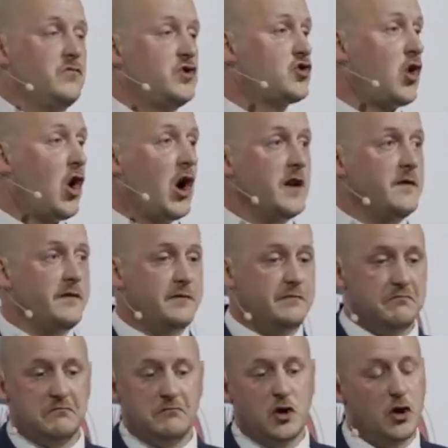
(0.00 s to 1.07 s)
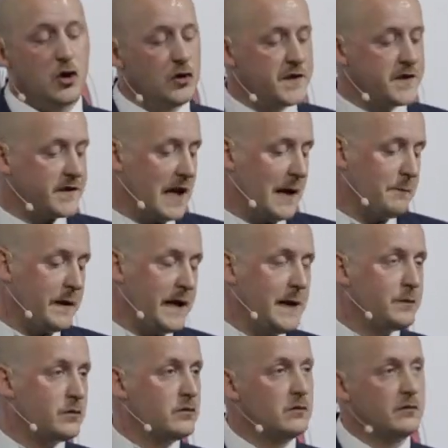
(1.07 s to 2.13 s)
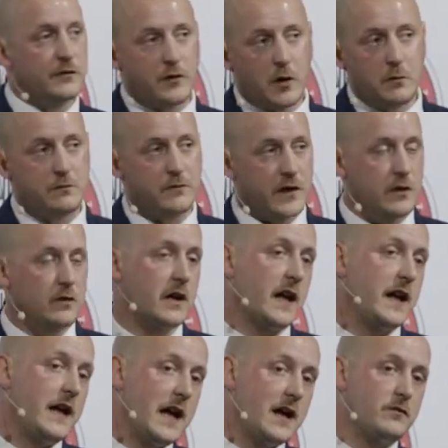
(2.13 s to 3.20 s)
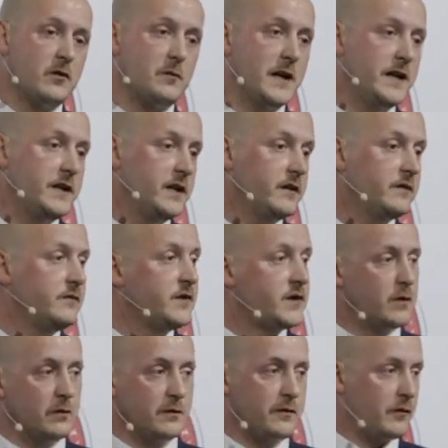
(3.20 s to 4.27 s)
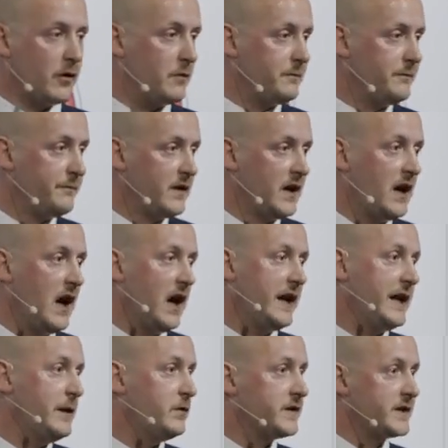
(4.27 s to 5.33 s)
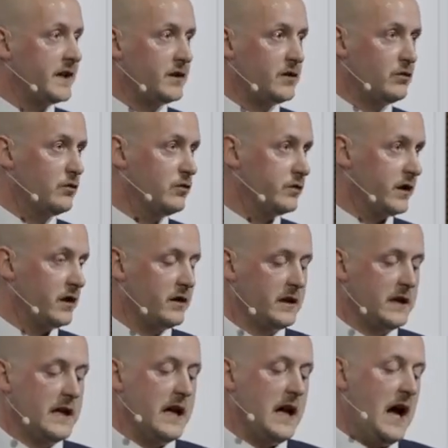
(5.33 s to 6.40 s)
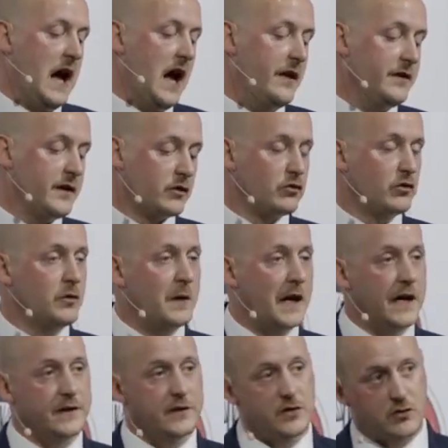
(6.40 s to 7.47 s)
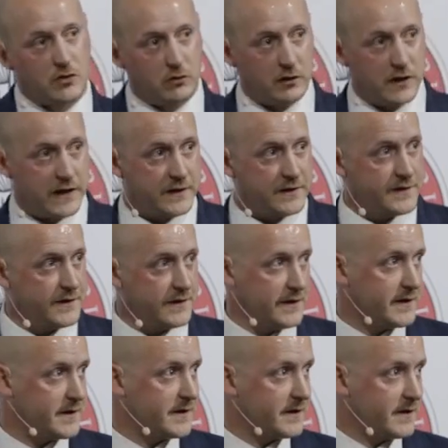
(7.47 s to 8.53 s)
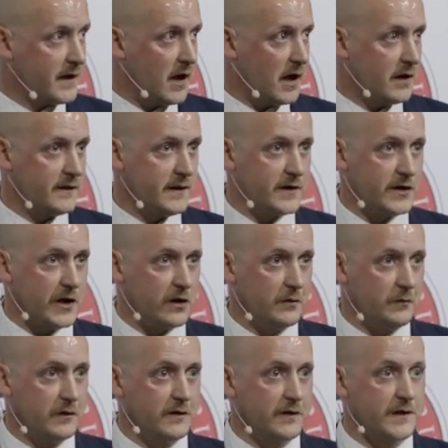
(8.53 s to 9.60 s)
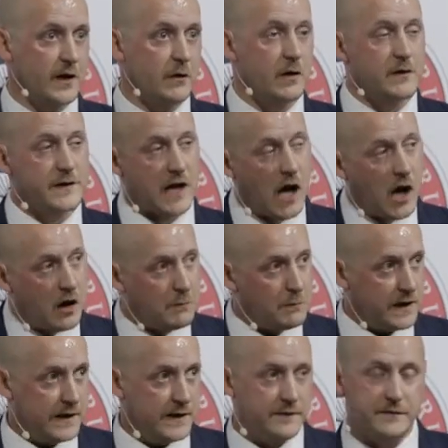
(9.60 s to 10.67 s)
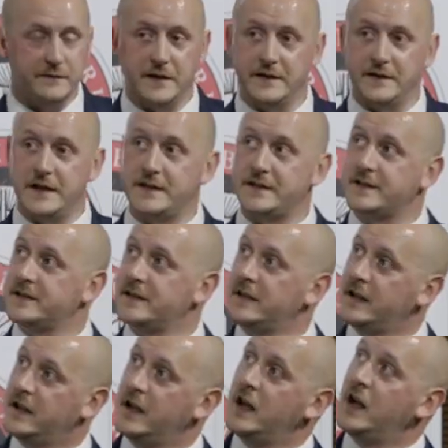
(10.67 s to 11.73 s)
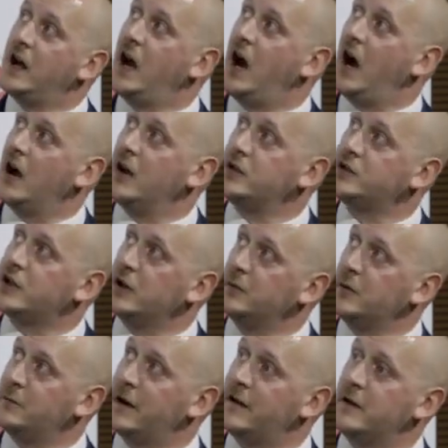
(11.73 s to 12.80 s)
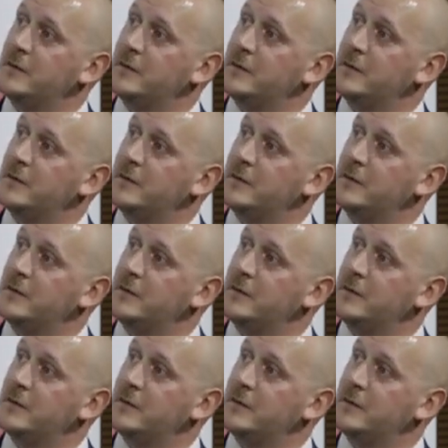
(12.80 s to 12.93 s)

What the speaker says: drive goods and people from the UK and Romania to and from, and he would take your order. And the group had strong links to this gentleman. So it was our belief that this gentleman, Mario